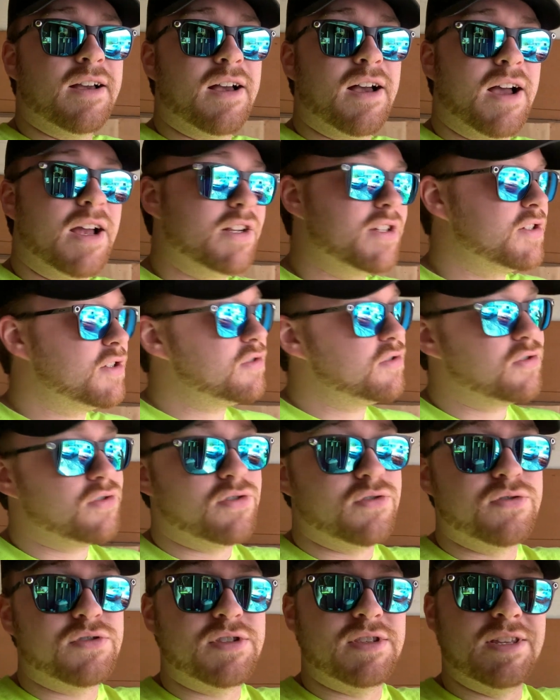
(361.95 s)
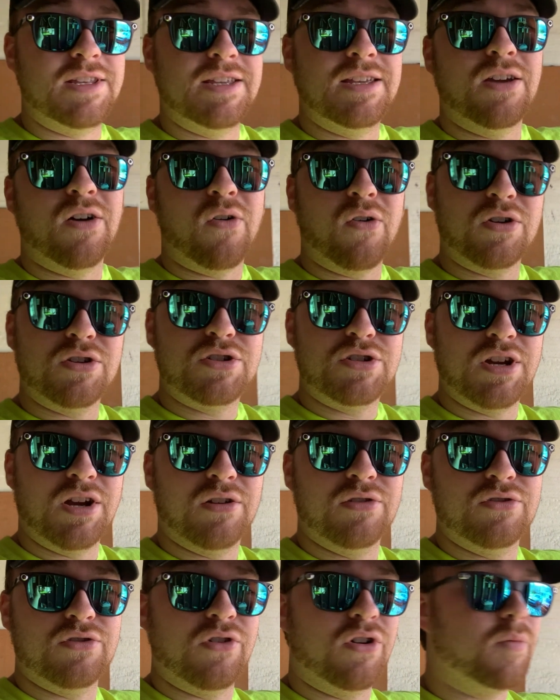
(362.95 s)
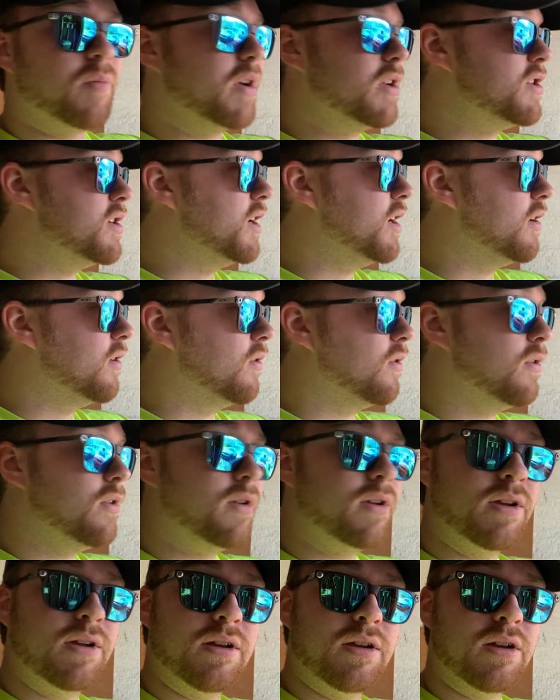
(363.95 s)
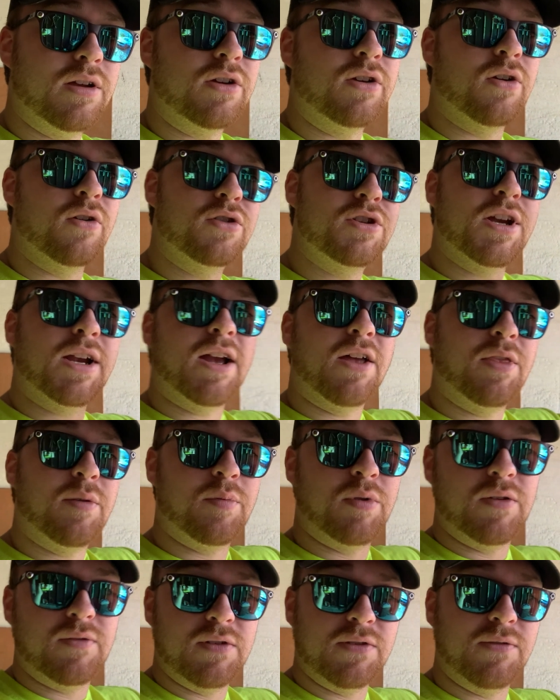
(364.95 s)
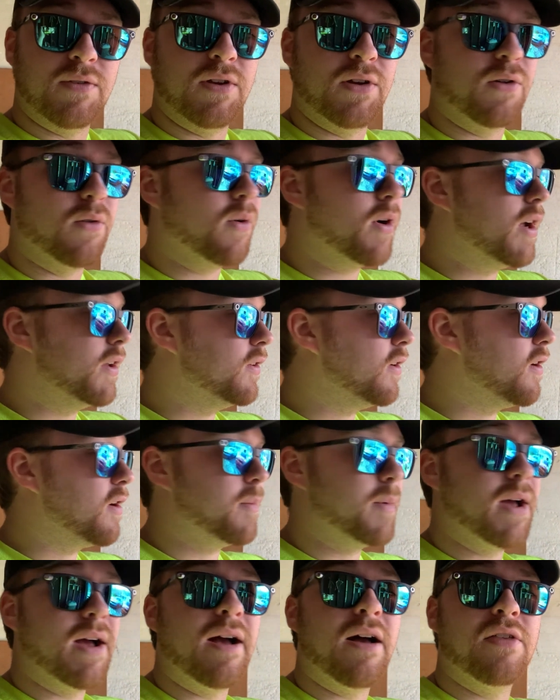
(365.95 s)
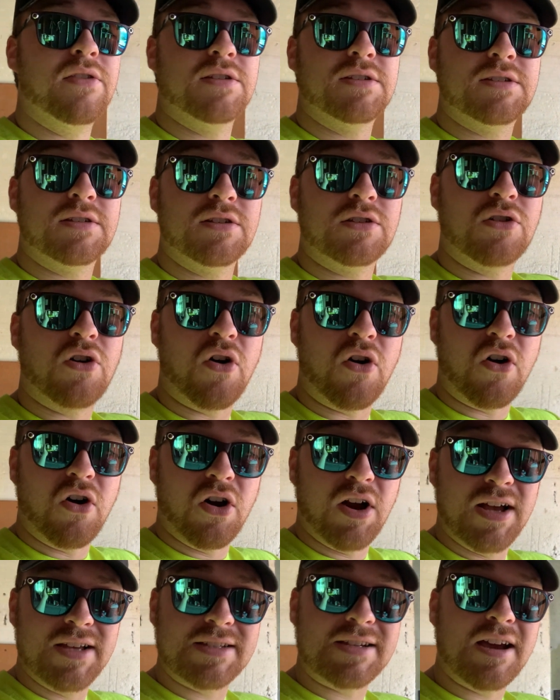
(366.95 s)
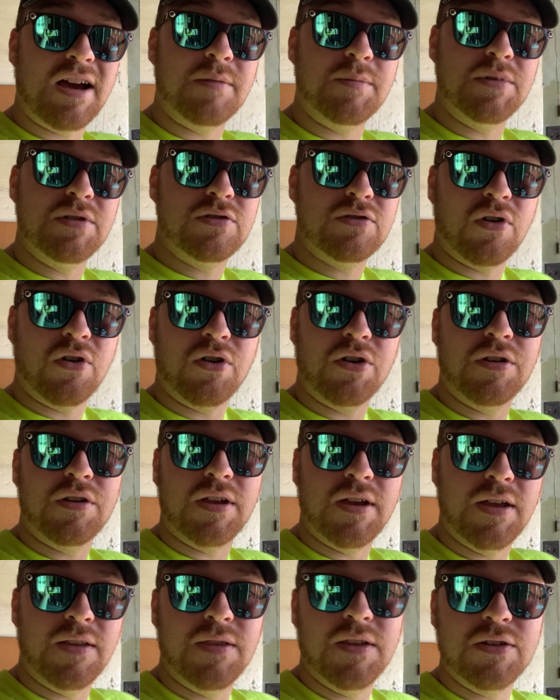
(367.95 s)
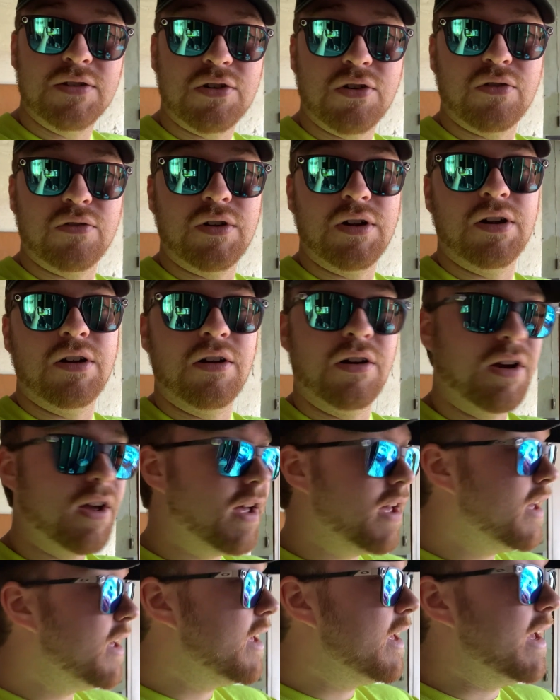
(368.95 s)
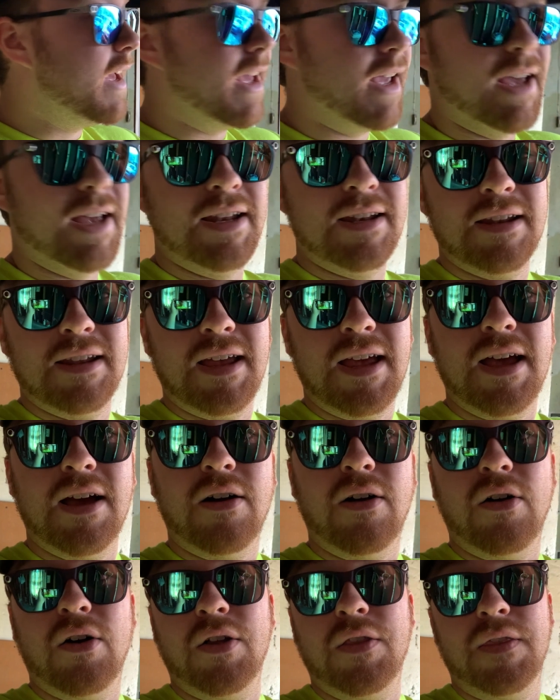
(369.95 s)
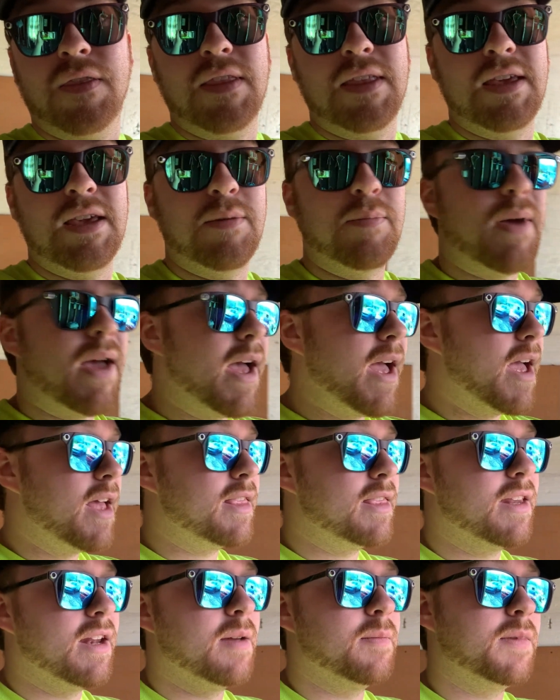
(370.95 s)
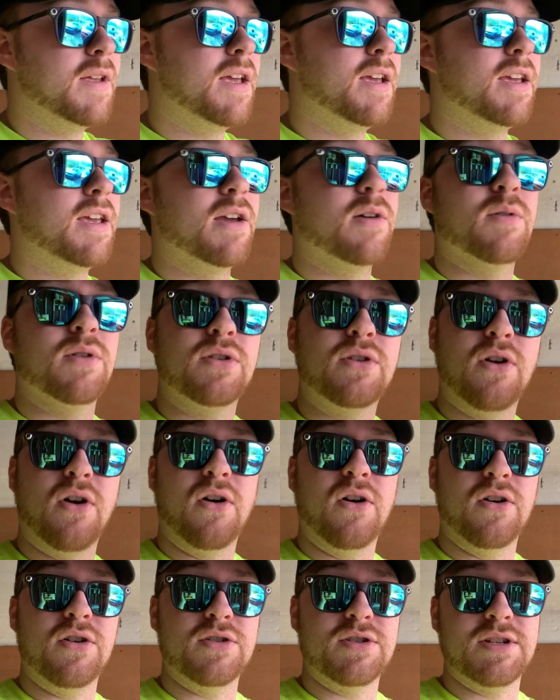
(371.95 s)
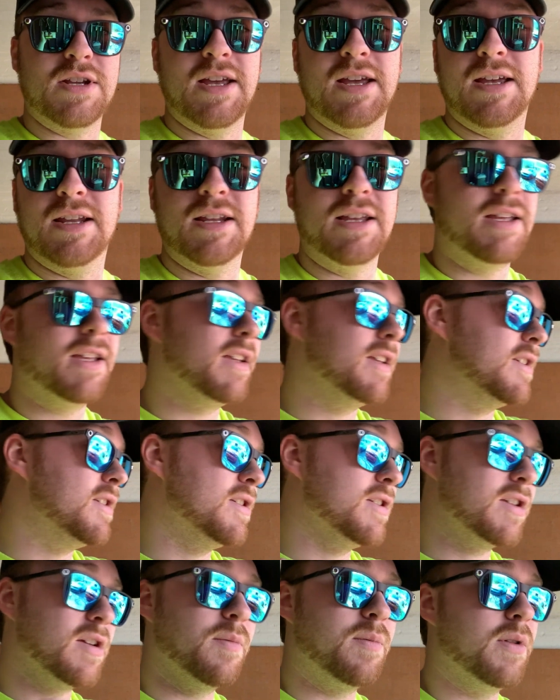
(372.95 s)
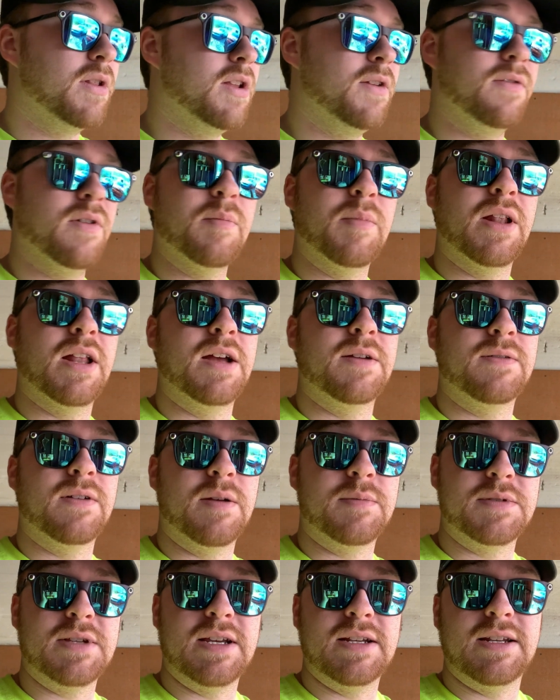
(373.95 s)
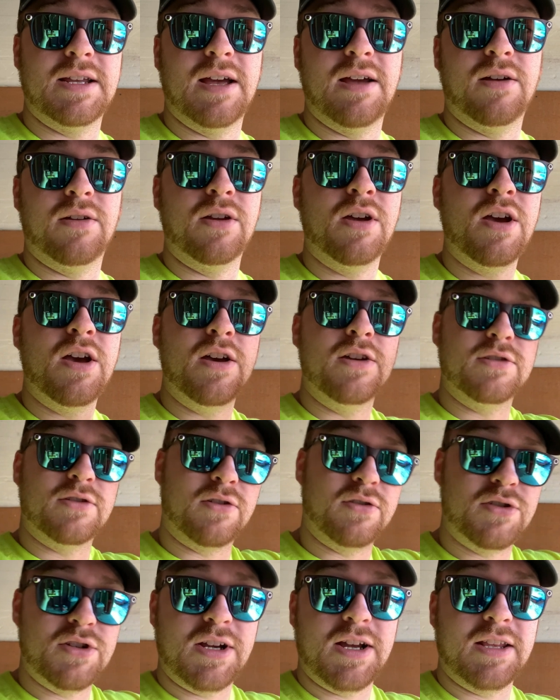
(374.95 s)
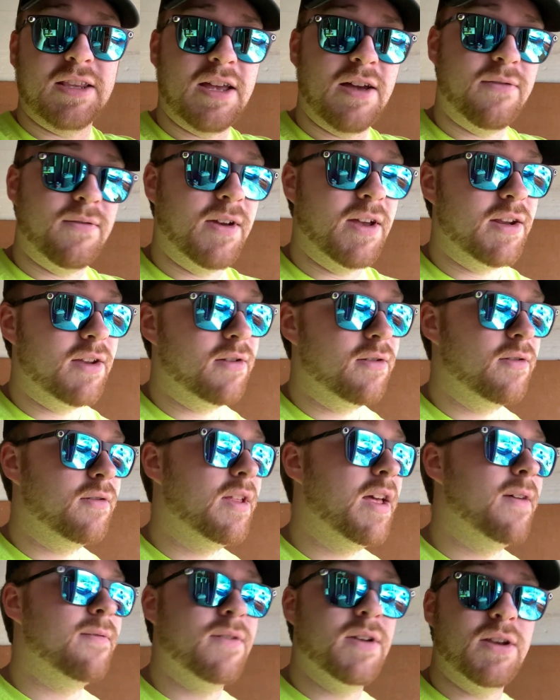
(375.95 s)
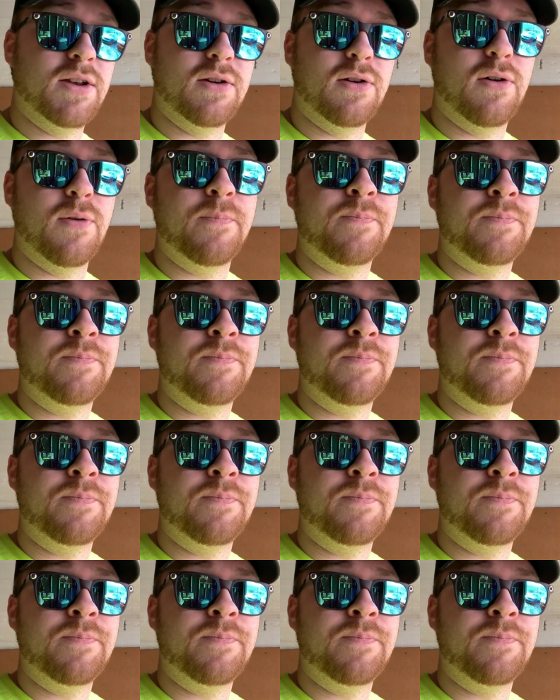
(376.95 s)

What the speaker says: I just introduced the orange Challenger on my channel. Go check out the previous video where I talk about how this car has got me started in this career and on the path that I'm taking with cars, and it's just completely flipped my life upside down. So go check out that video.